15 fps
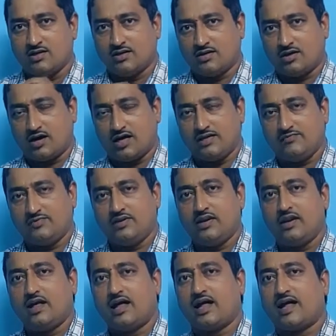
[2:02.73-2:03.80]
I
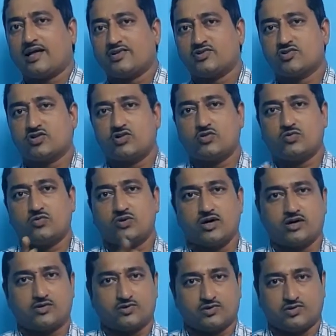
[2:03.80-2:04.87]
will ask you a
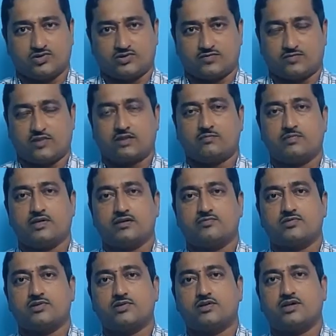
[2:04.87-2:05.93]
question, that
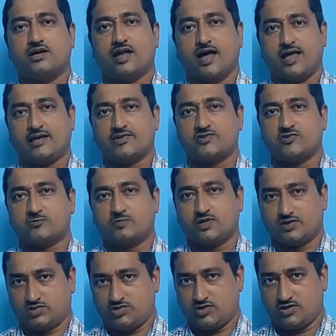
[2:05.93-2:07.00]
becomes direct
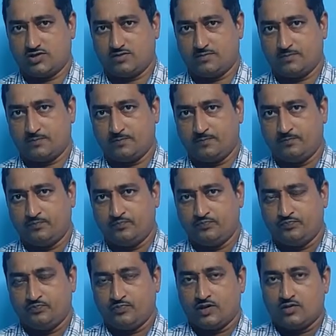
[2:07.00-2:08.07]
speech.
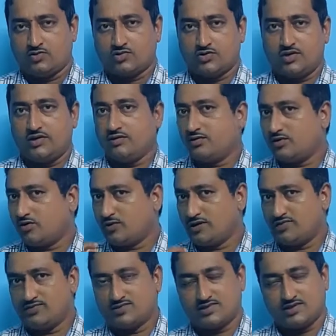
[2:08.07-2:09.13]
So here you
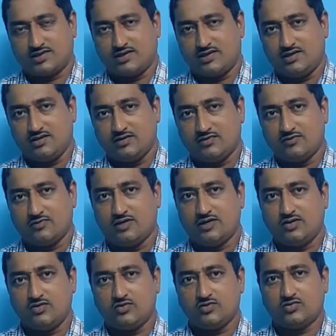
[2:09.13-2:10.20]
can see we
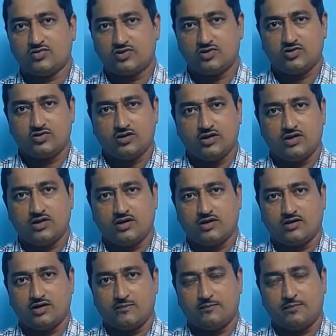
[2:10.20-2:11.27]
use
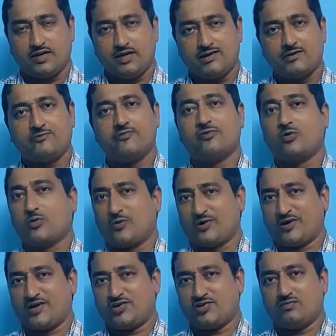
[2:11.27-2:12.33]
a pair of
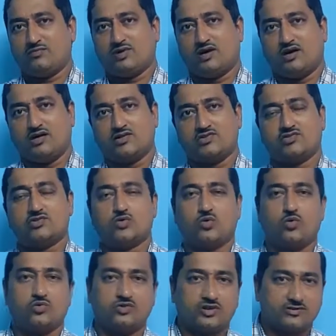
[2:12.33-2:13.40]
quotation marks to
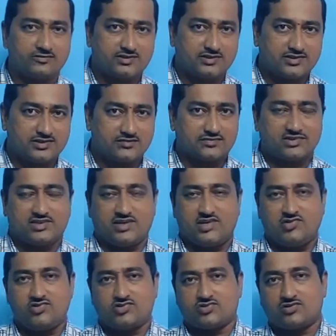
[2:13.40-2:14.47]
quote the words of the
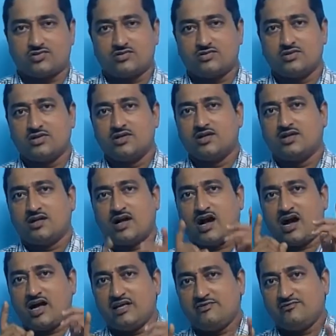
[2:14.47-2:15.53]
teacher,
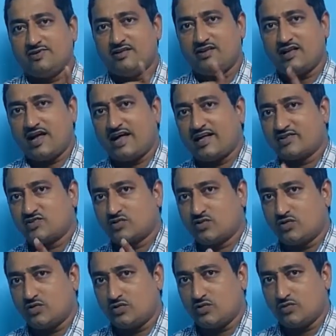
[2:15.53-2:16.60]
I will ask
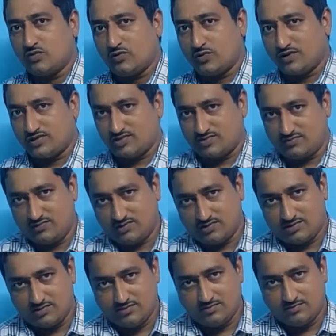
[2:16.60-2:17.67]
you questions.